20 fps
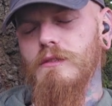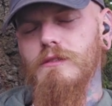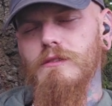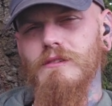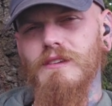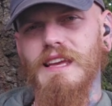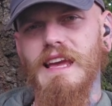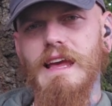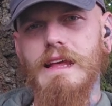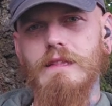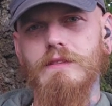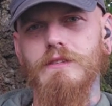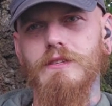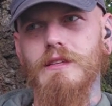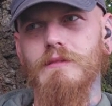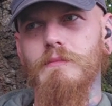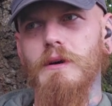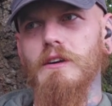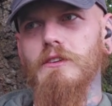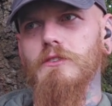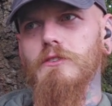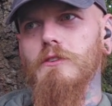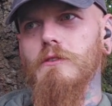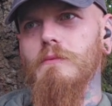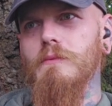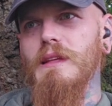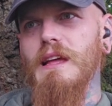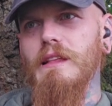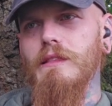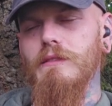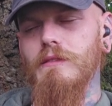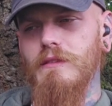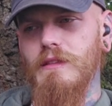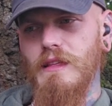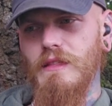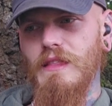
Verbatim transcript: to get into the mushroom, and,